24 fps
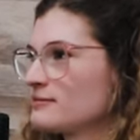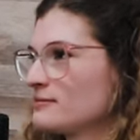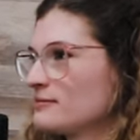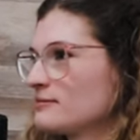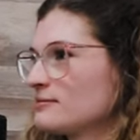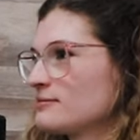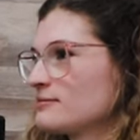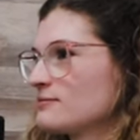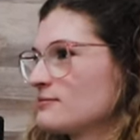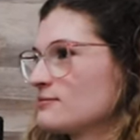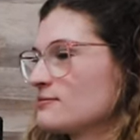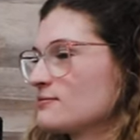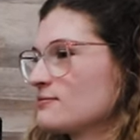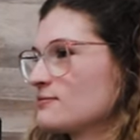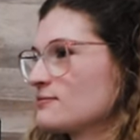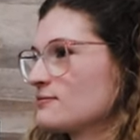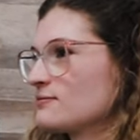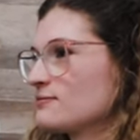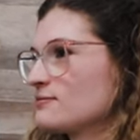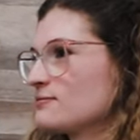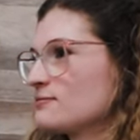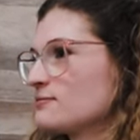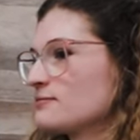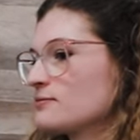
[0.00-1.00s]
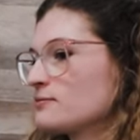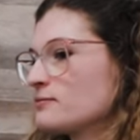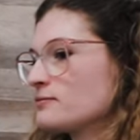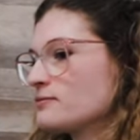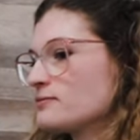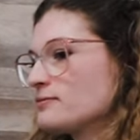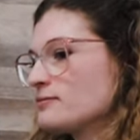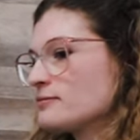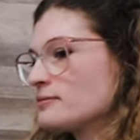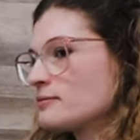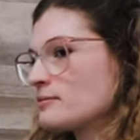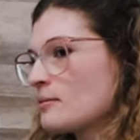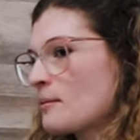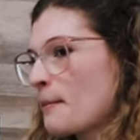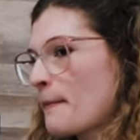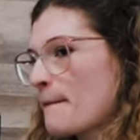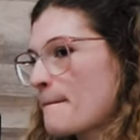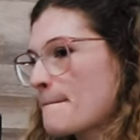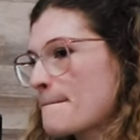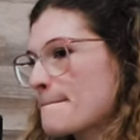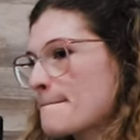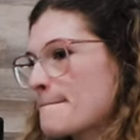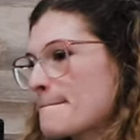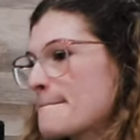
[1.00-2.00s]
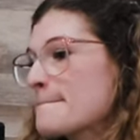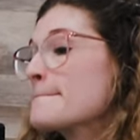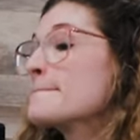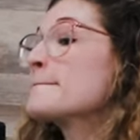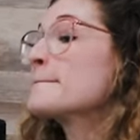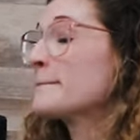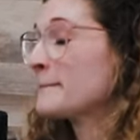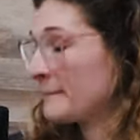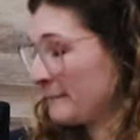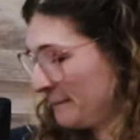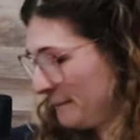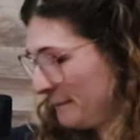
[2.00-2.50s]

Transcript: (not speaking)